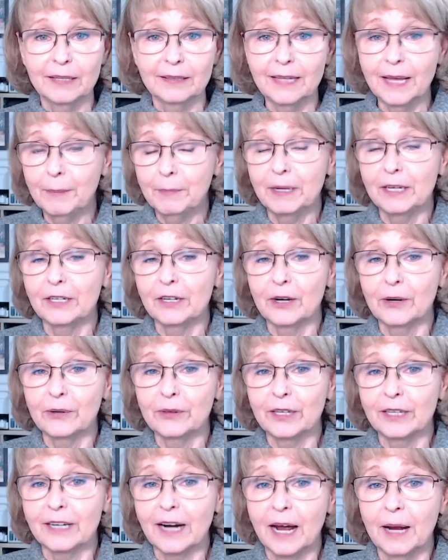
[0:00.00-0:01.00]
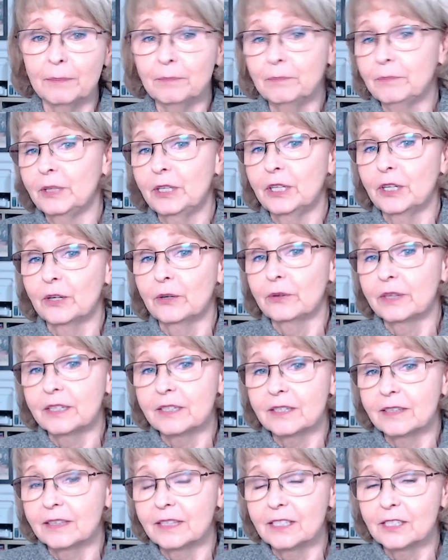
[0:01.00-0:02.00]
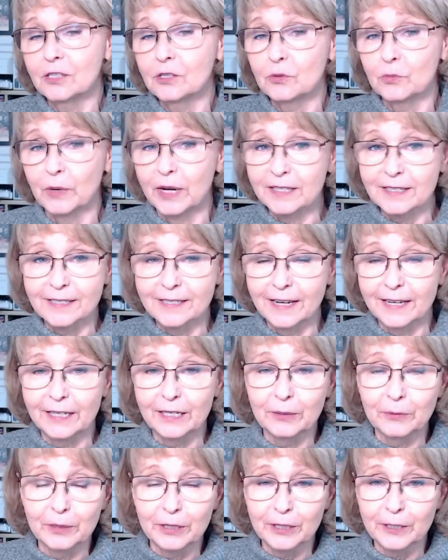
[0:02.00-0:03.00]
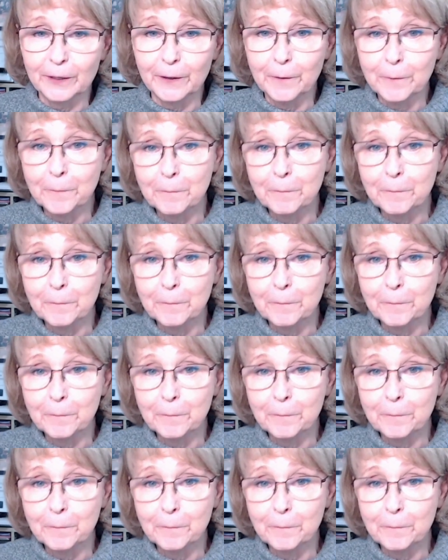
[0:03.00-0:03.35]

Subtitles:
Let me know that that this is resonating with you.